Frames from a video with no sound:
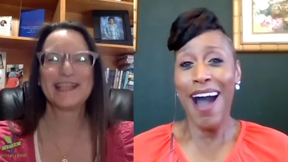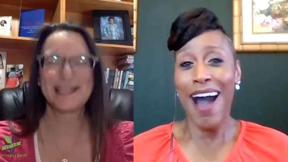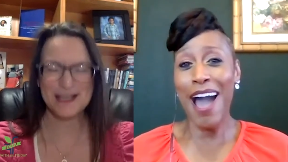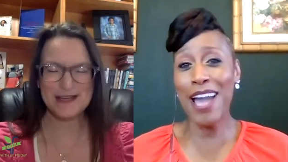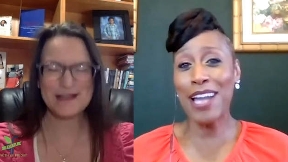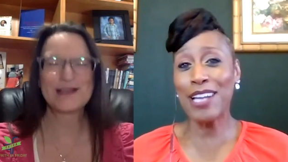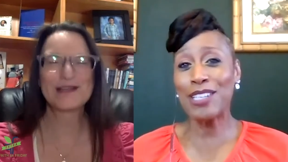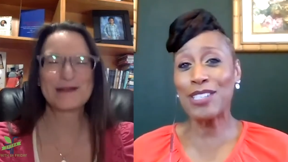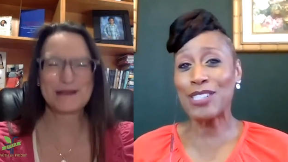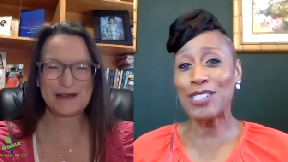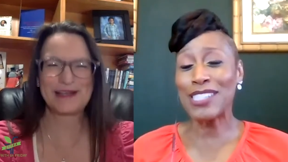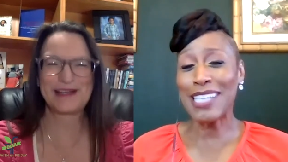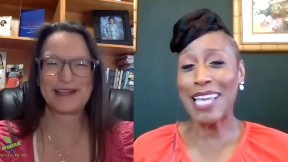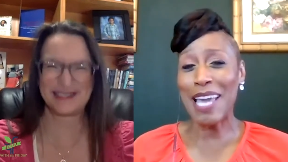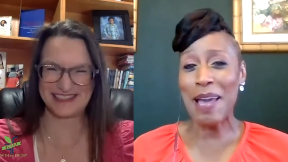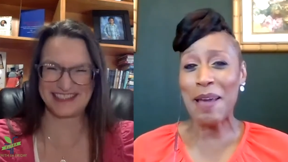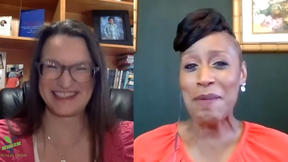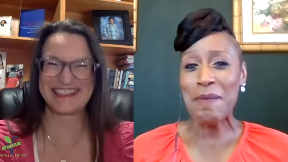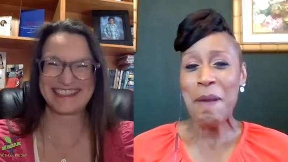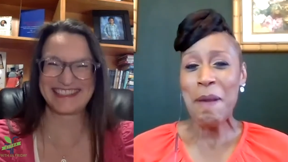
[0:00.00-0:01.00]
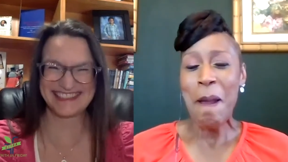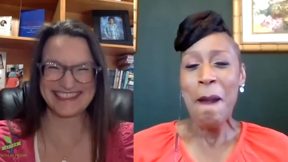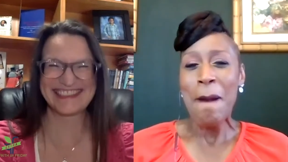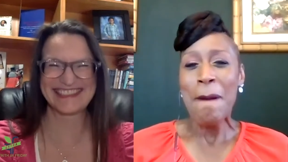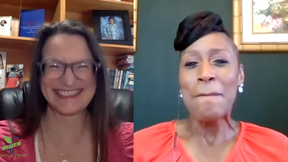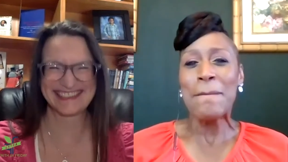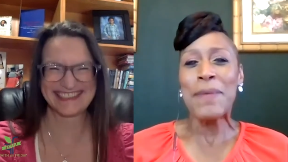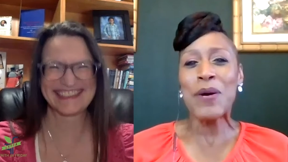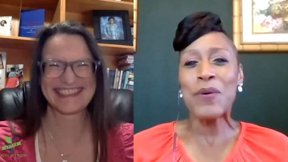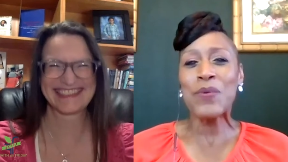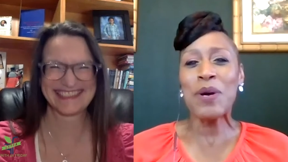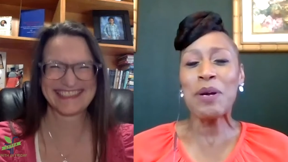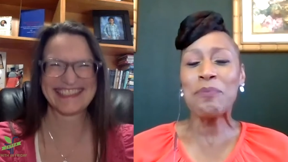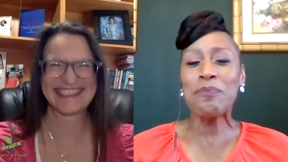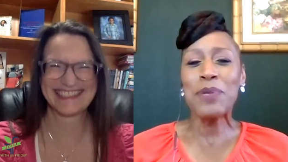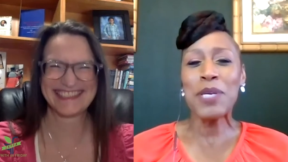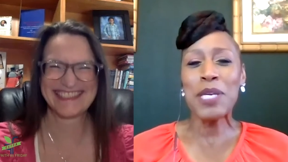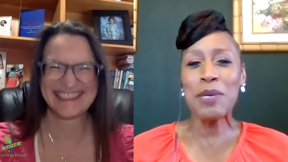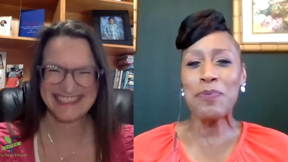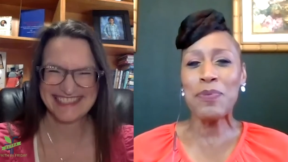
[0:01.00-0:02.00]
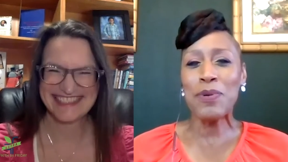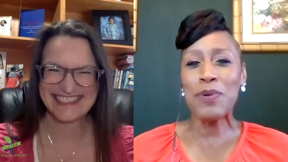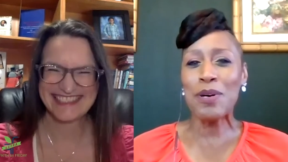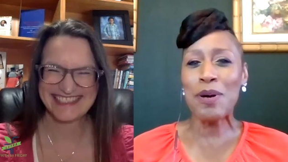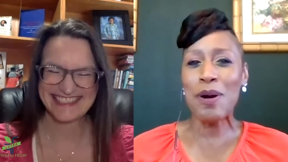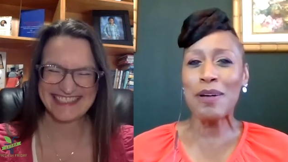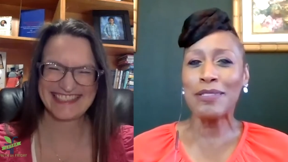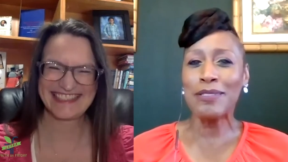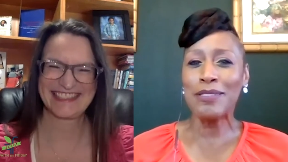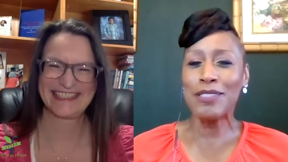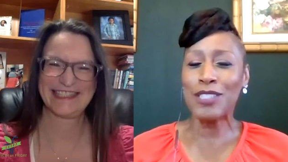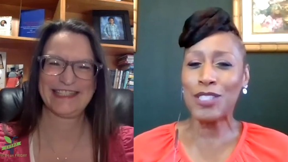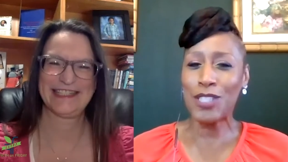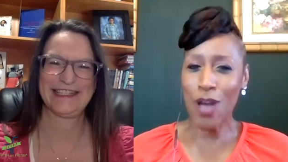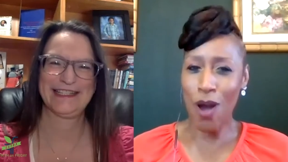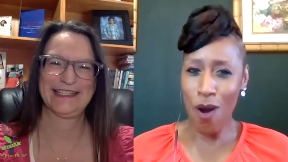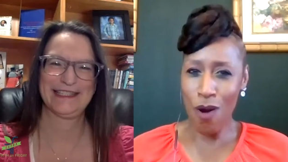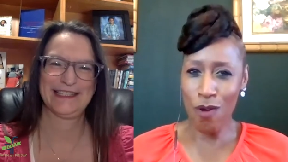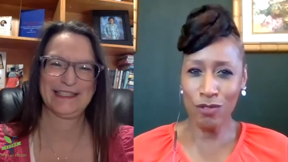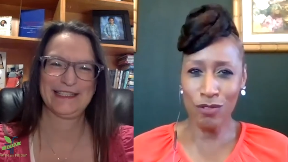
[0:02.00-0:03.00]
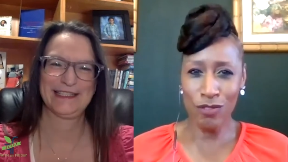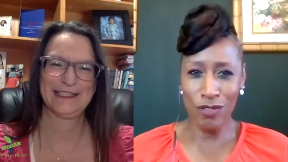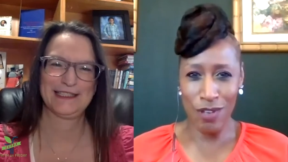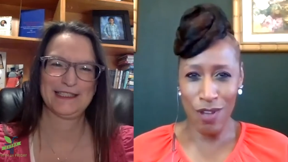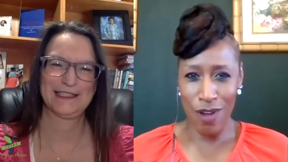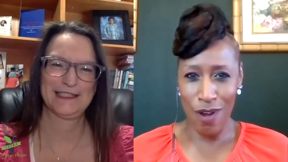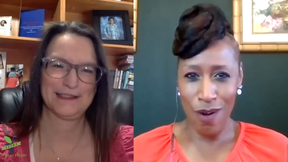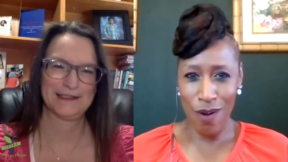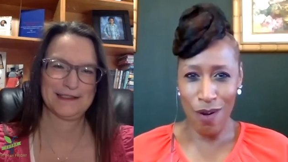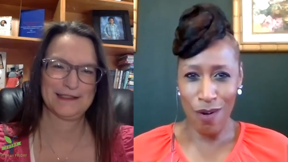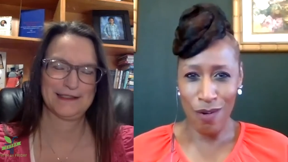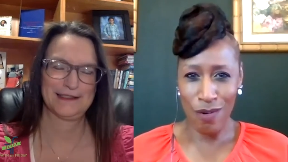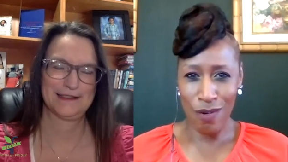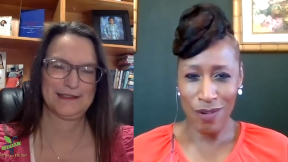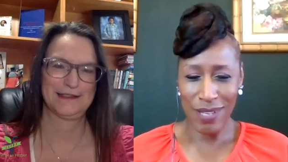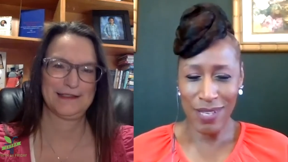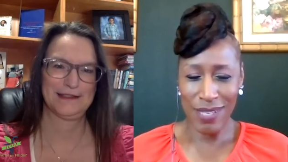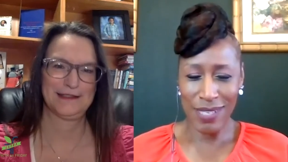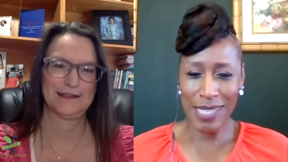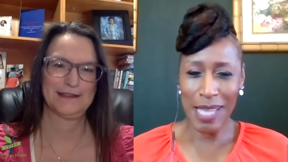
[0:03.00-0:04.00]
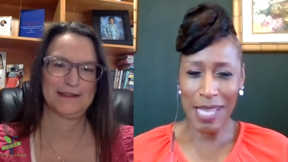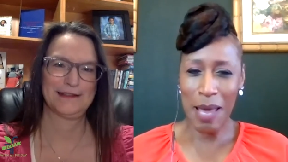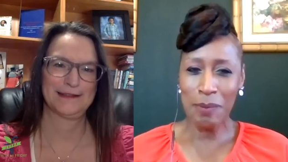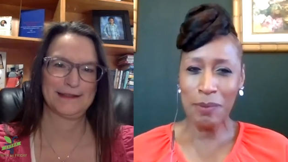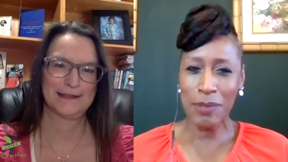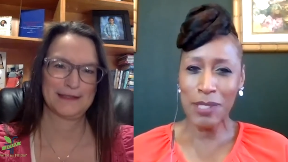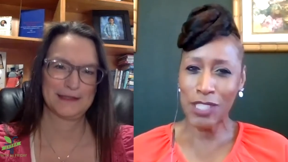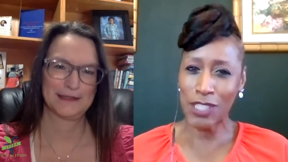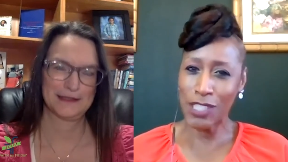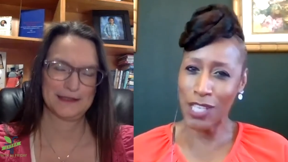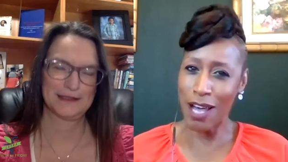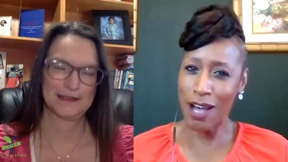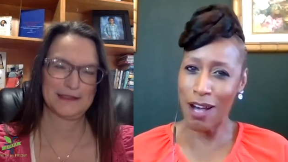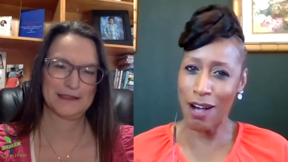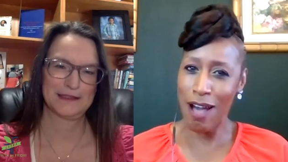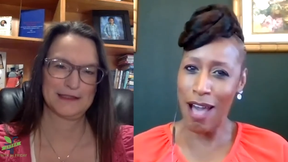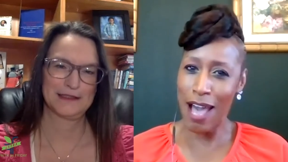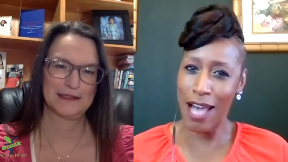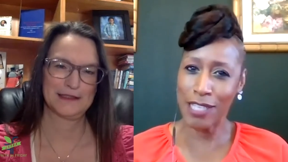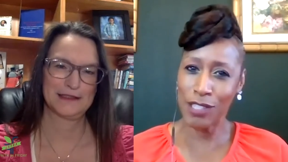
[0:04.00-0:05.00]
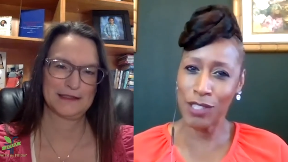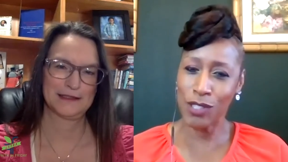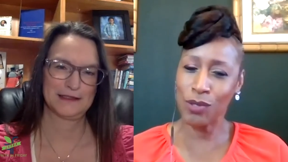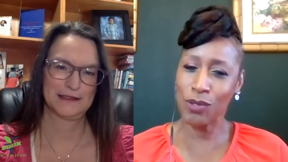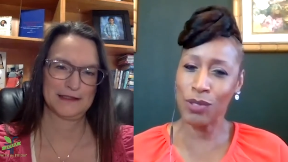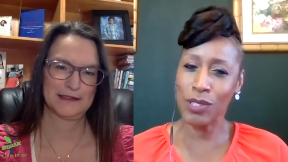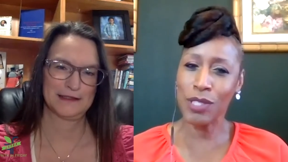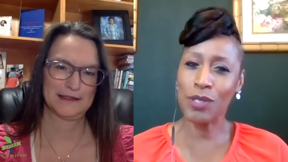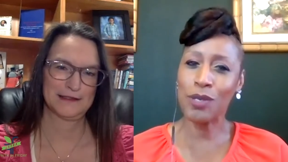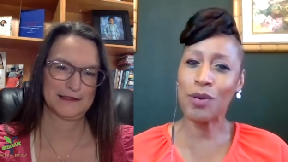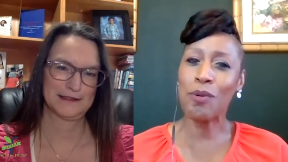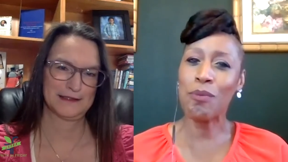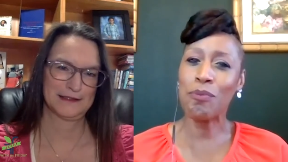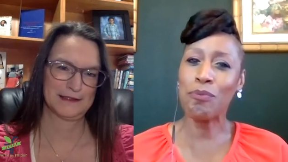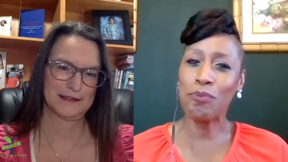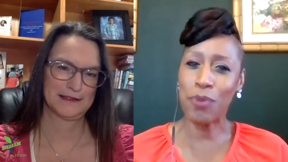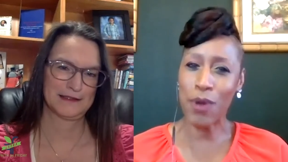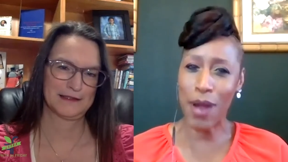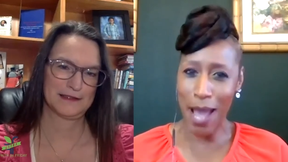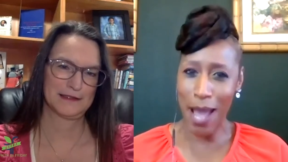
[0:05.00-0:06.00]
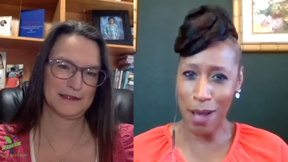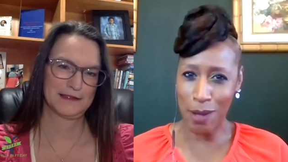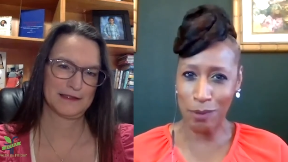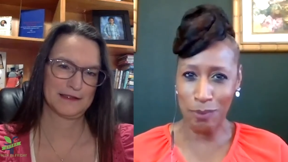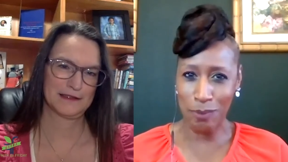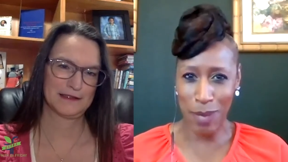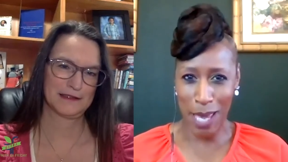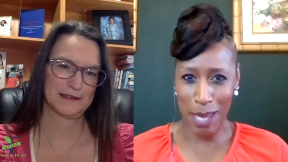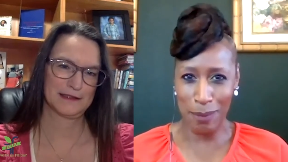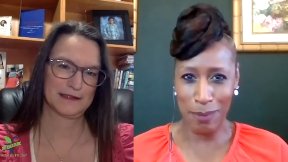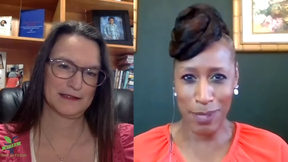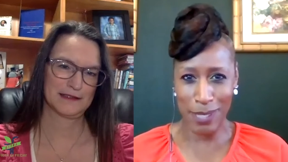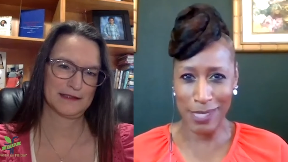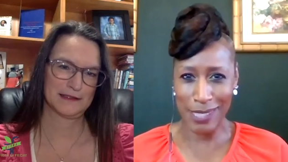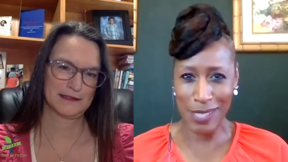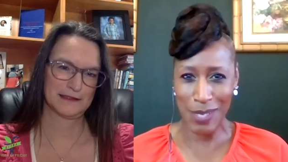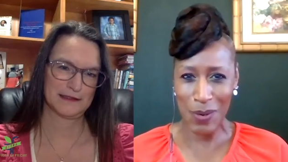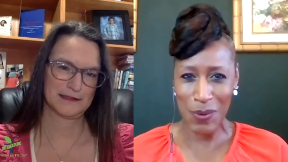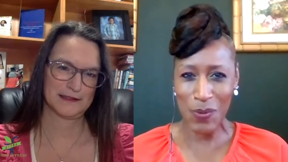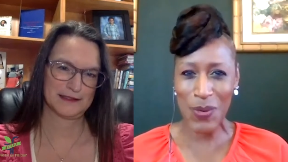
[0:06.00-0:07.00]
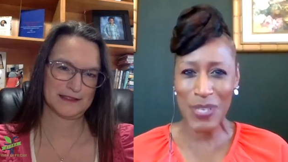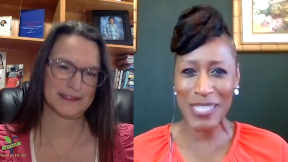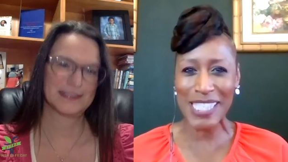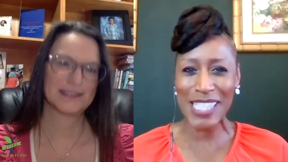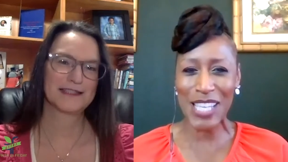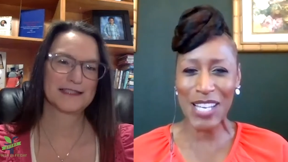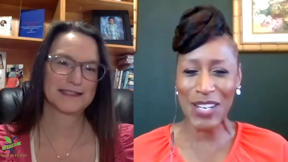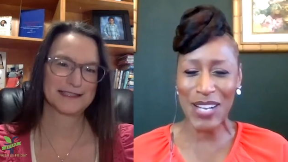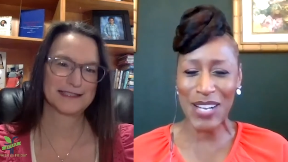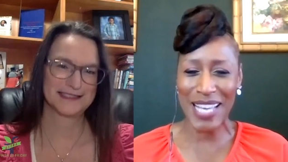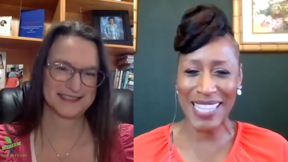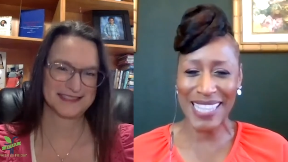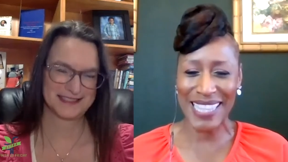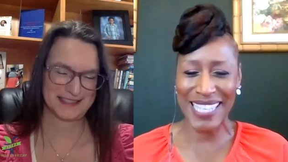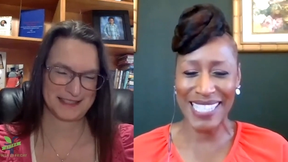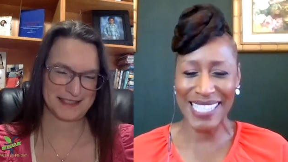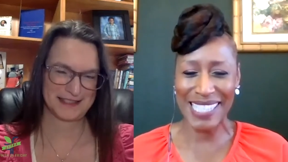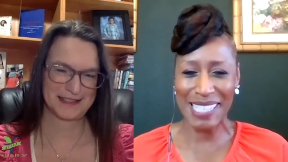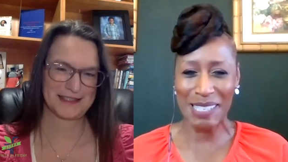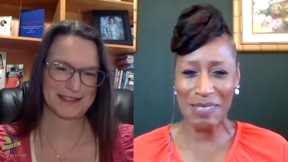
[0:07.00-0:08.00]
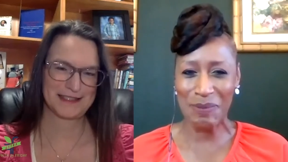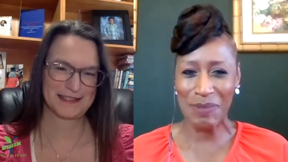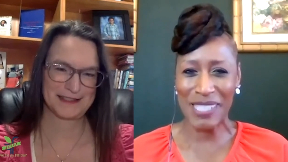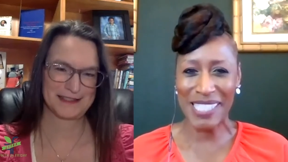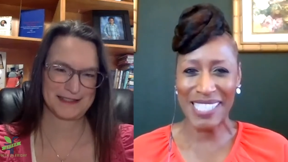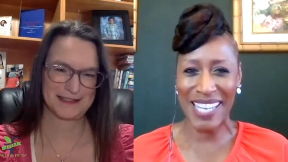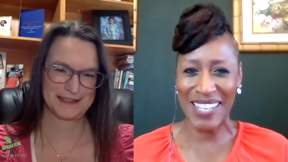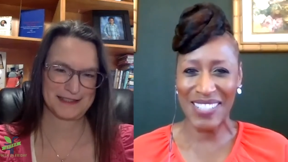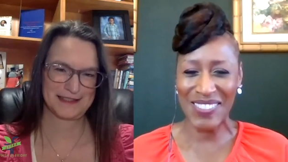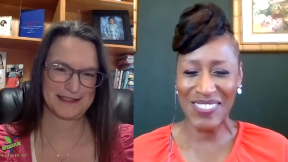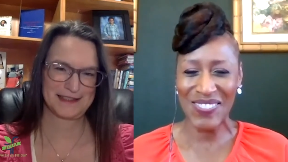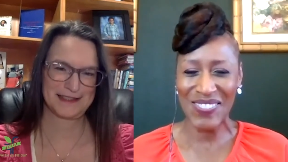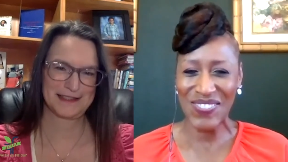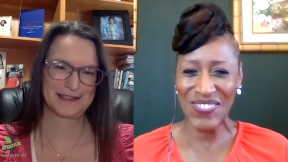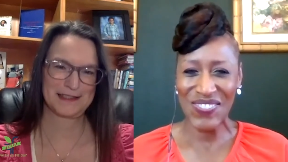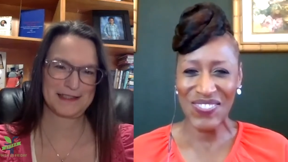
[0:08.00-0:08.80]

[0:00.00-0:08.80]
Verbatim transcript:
Speaker 1: I understand. But what people don't know is that Michelle has two little brown babies. What's their ethnicity, Michelle?